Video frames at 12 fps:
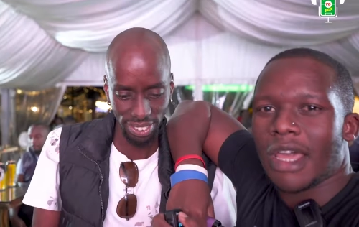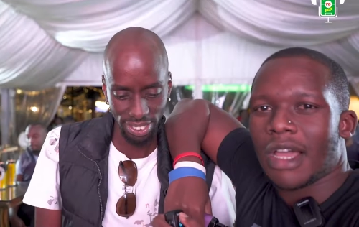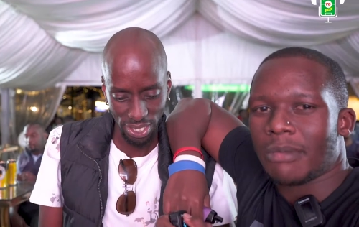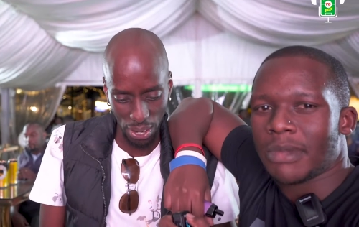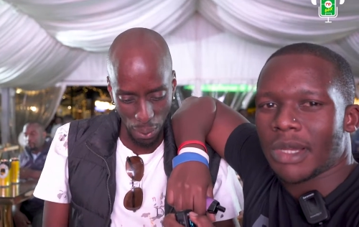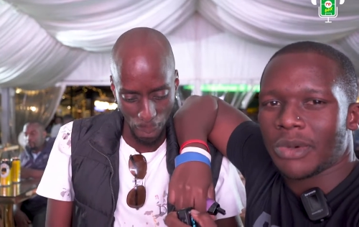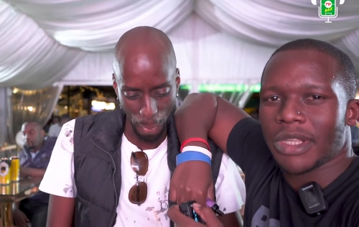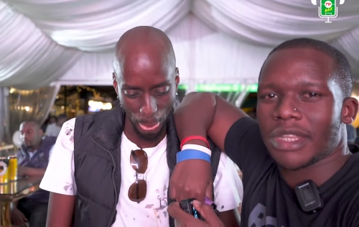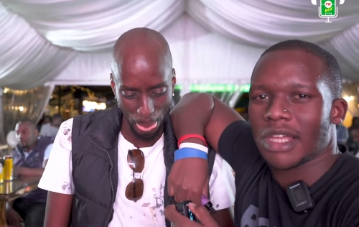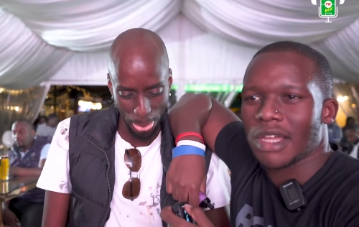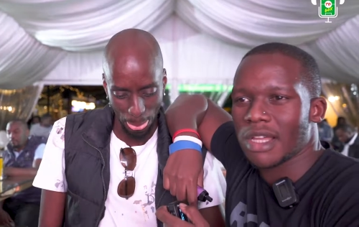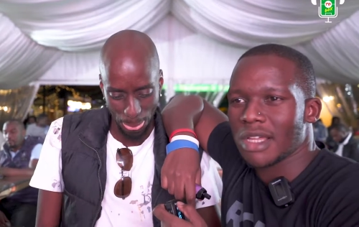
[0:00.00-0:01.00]
Speaker 1: Uh, I'm here
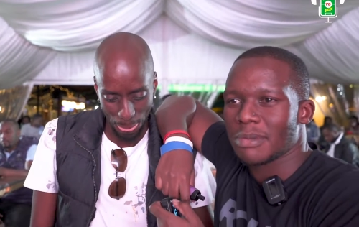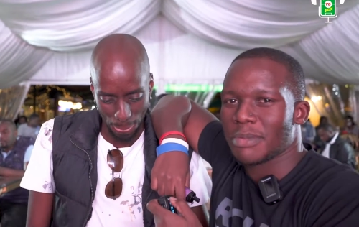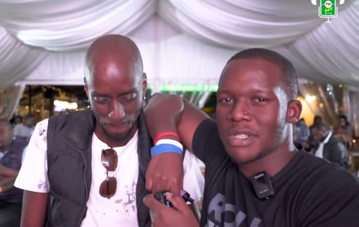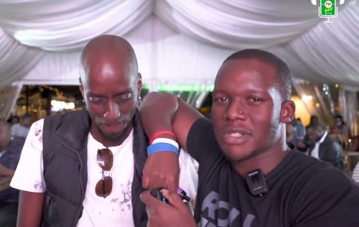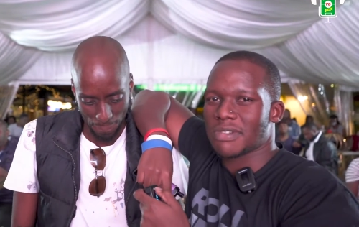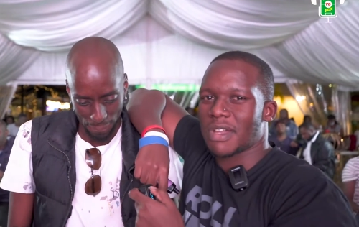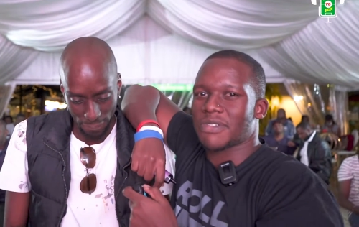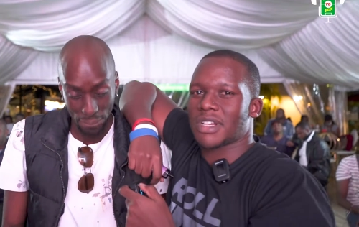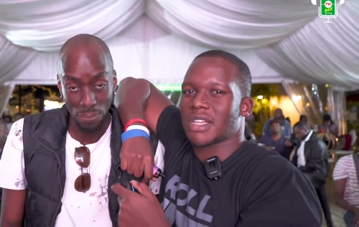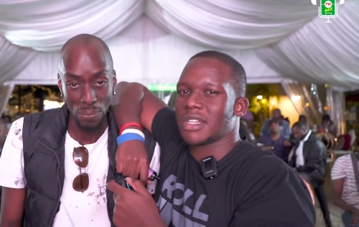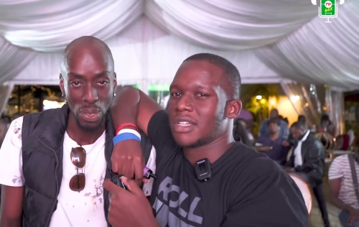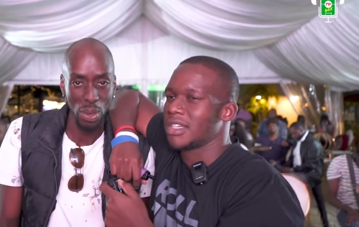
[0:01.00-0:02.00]
with uh, Prince of
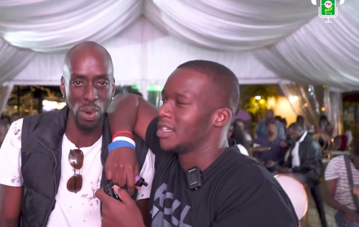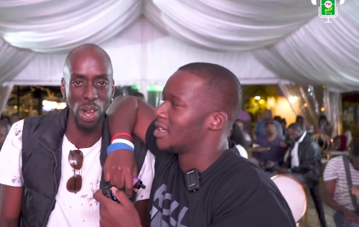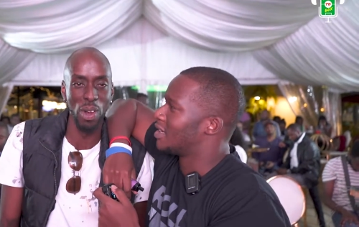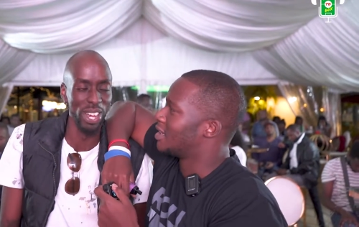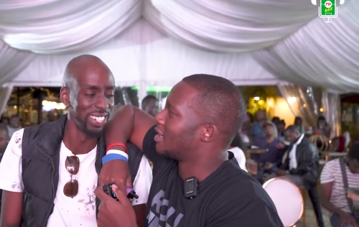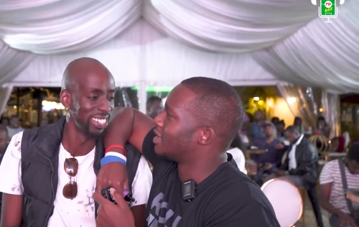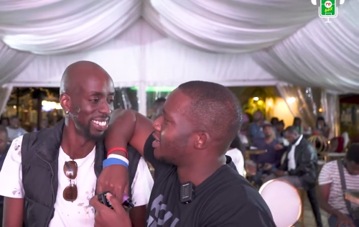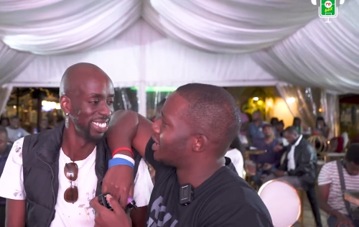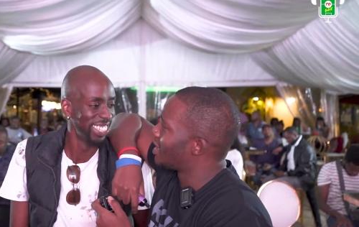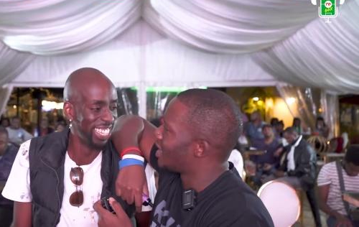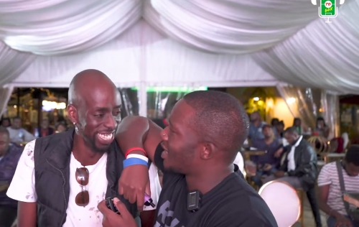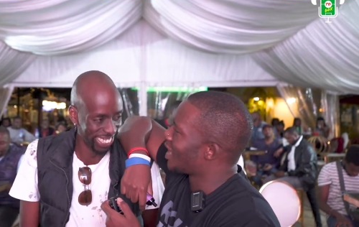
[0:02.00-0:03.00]
Africa.
Speaker 2: Wagwan.
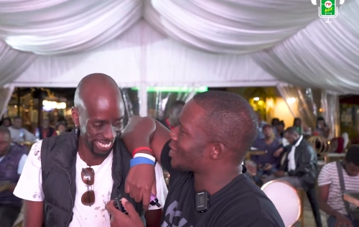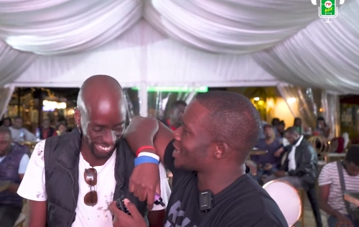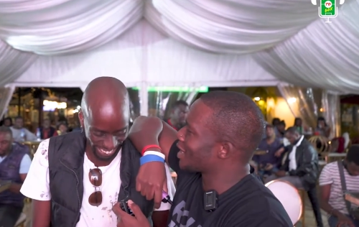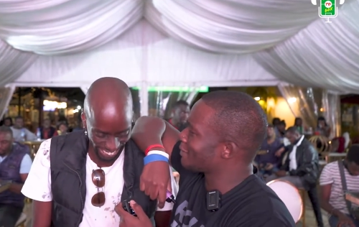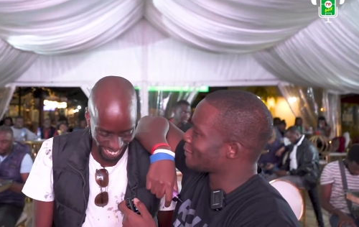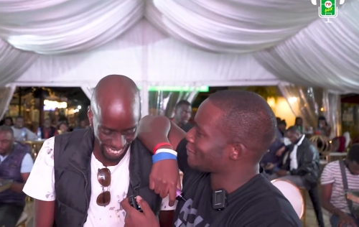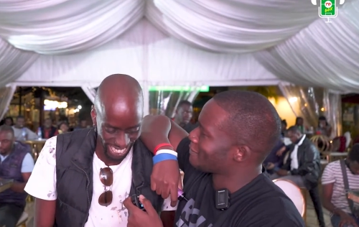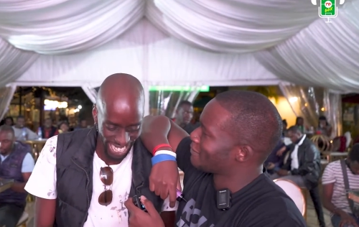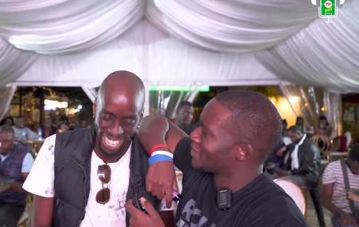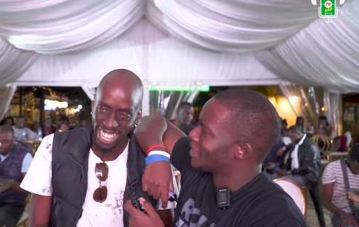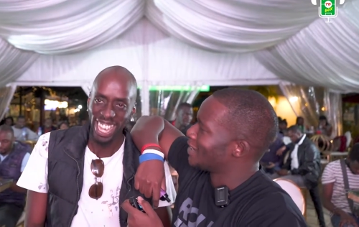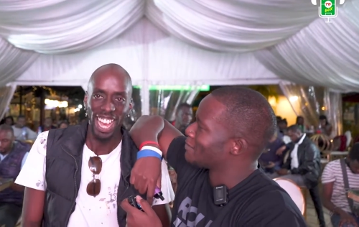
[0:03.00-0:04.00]
How's life?
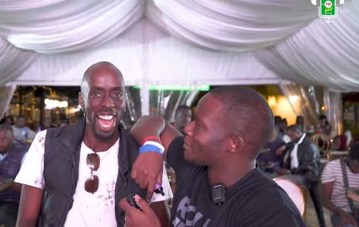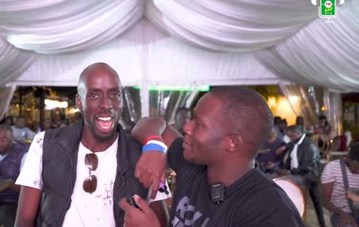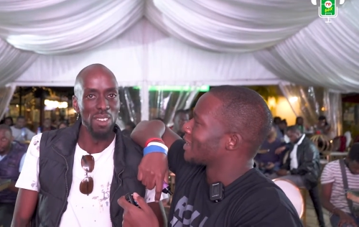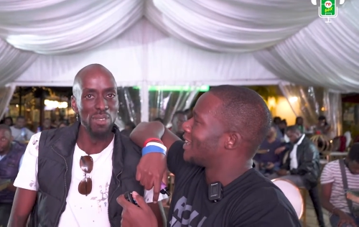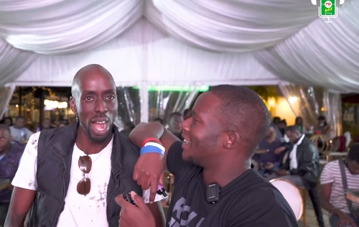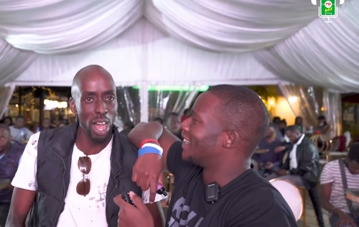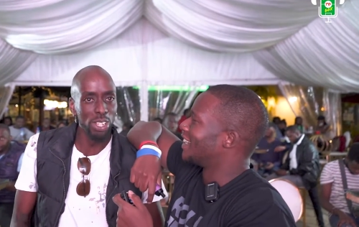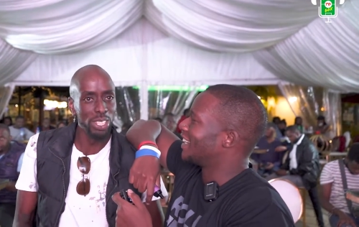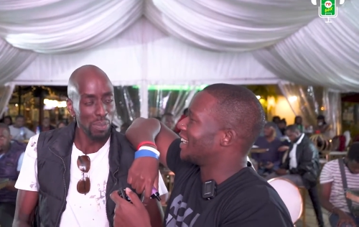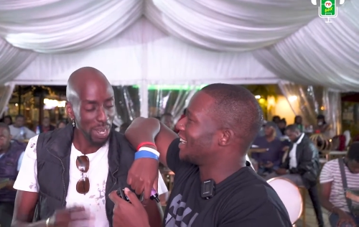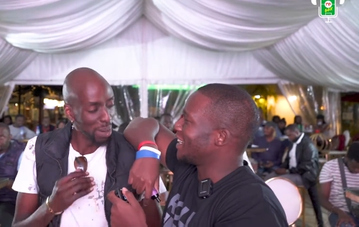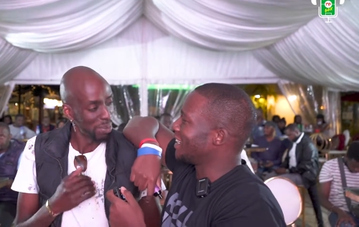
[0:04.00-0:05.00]
Um, I
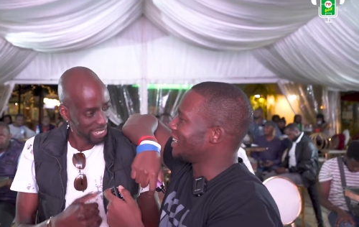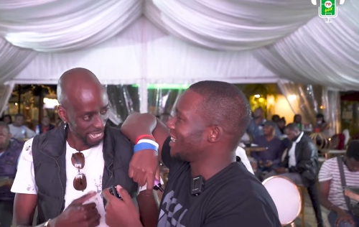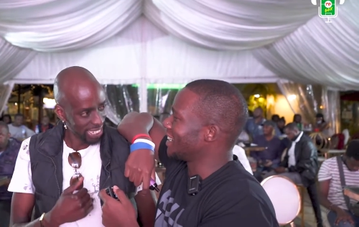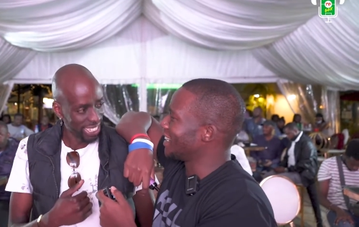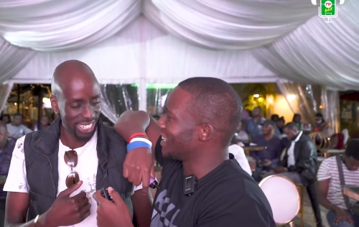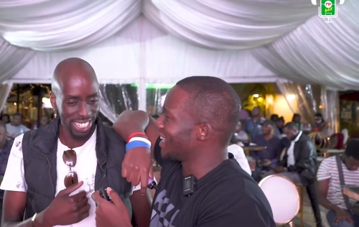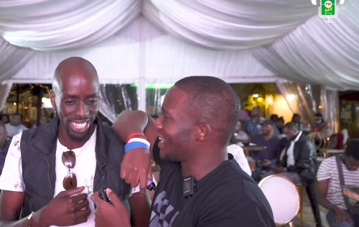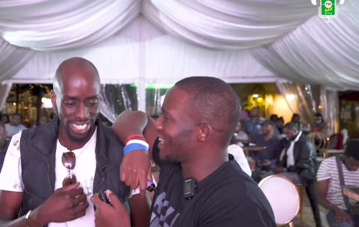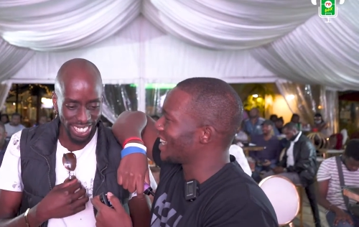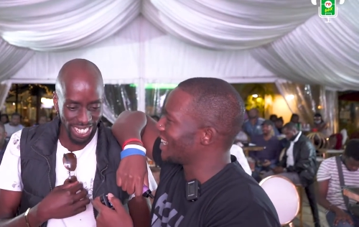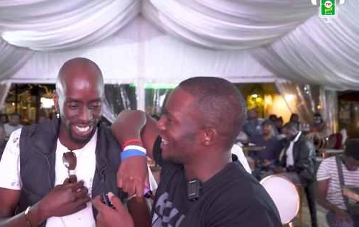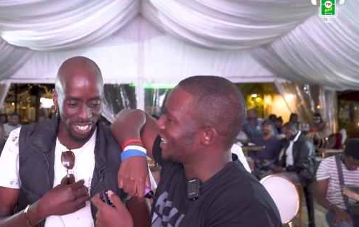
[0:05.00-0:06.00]
was a bit upset.
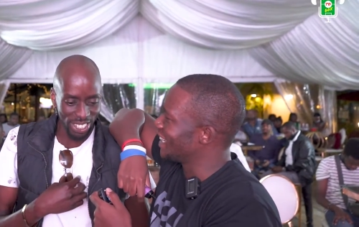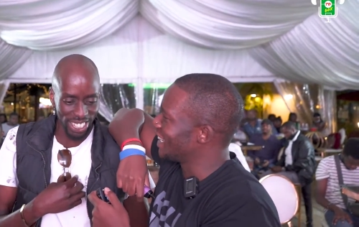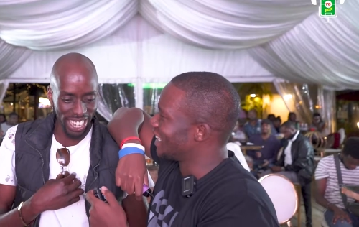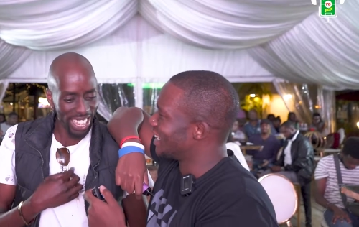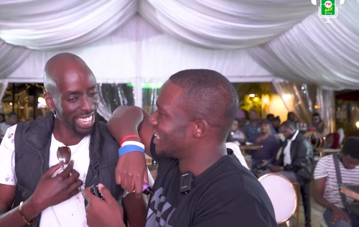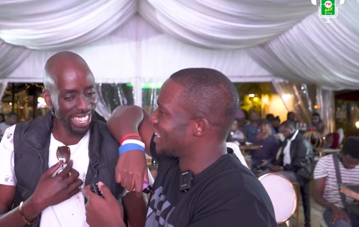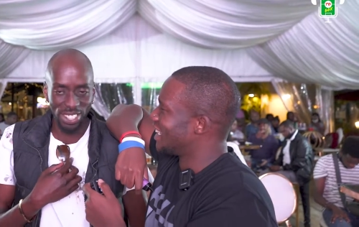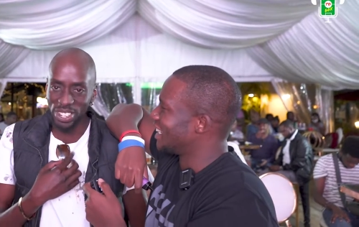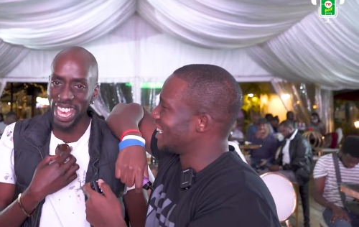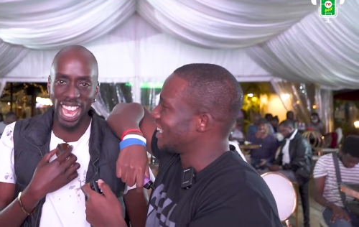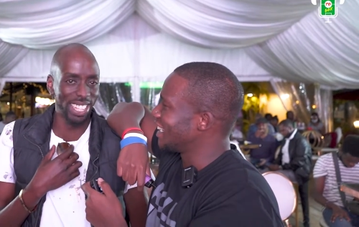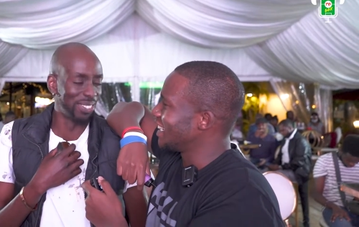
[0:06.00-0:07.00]
Uh-huh. It was like, hey,
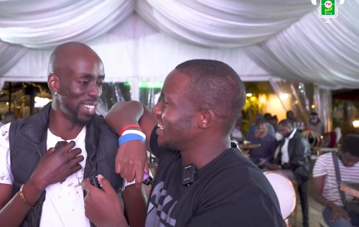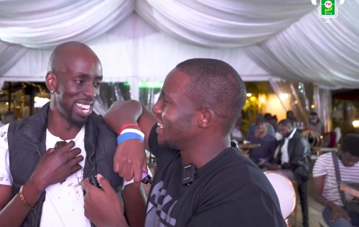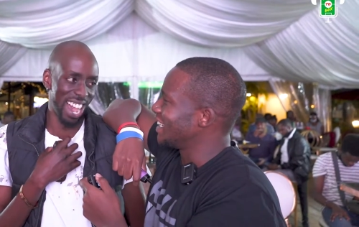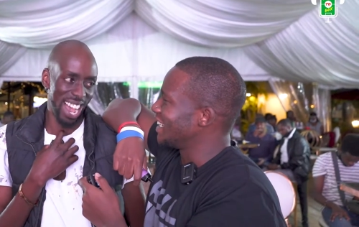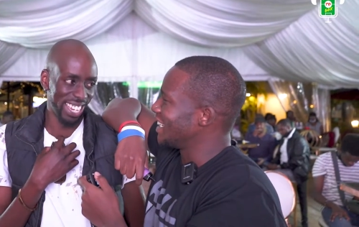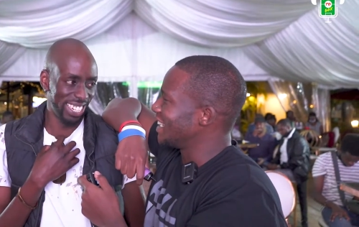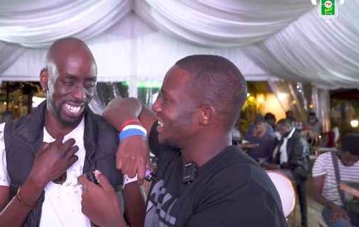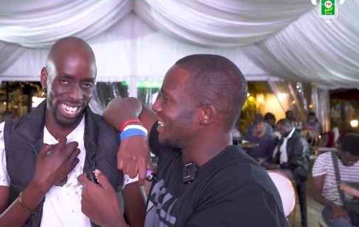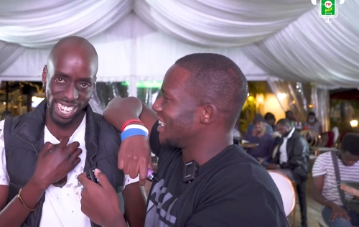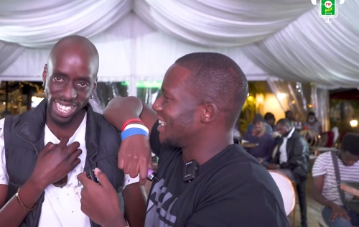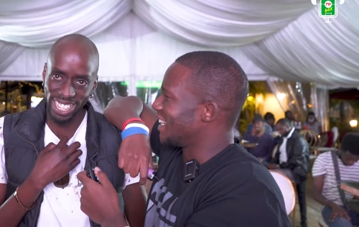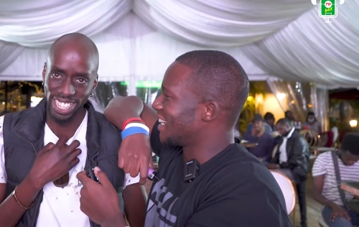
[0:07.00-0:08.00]
today has been a hard
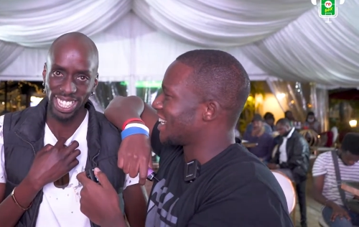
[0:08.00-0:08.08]
day. Uh